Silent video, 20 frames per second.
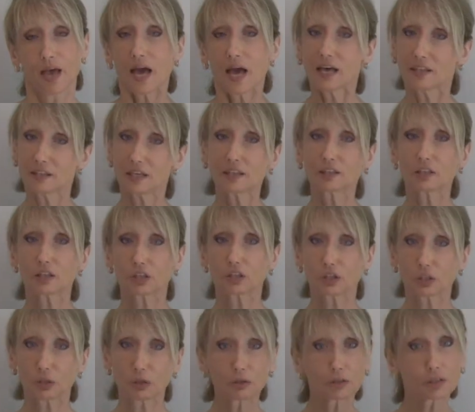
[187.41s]
And then the
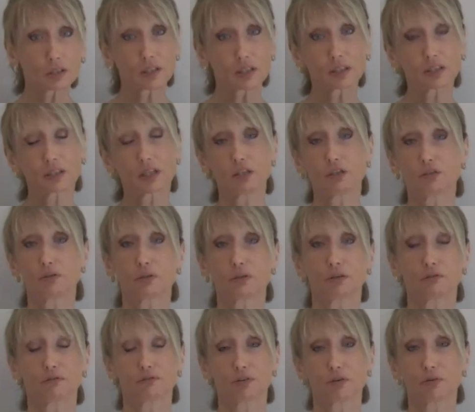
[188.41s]
third thing that you
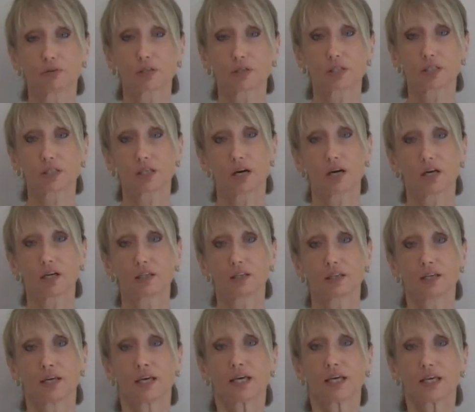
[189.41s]
can focus
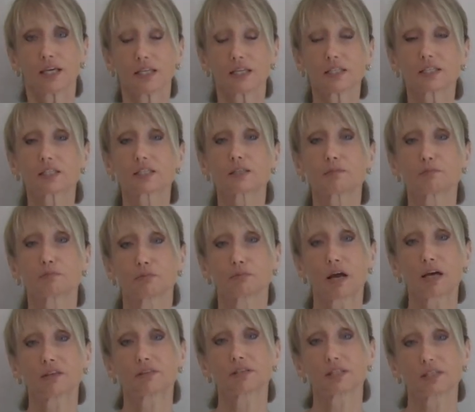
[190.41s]
on is the
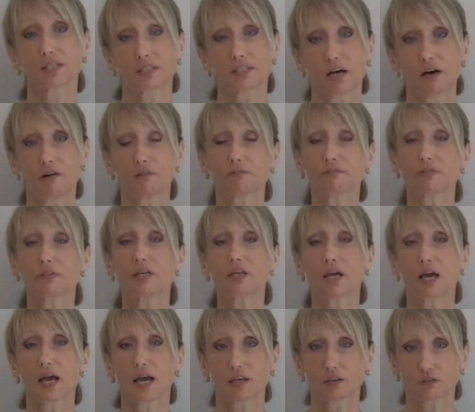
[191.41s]
breath itself, the
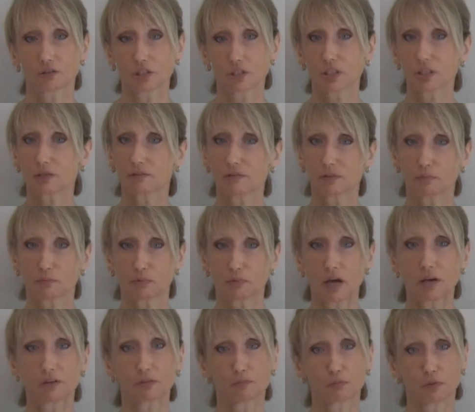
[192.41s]
energy of the
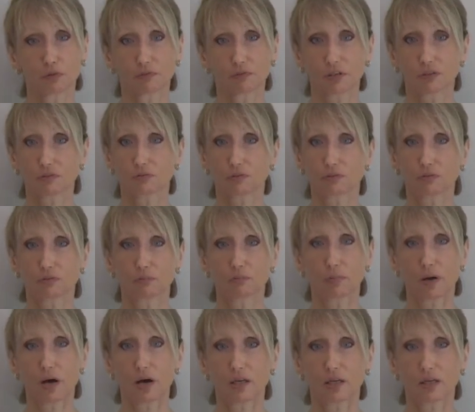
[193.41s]
breath moving through the
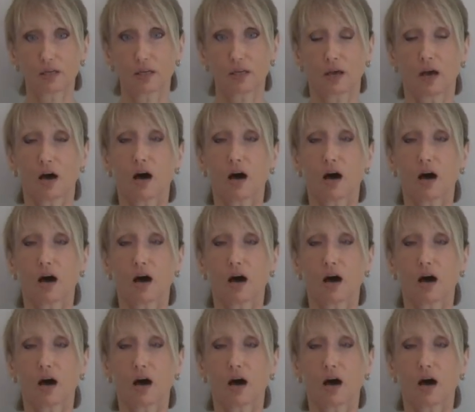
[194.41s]
body,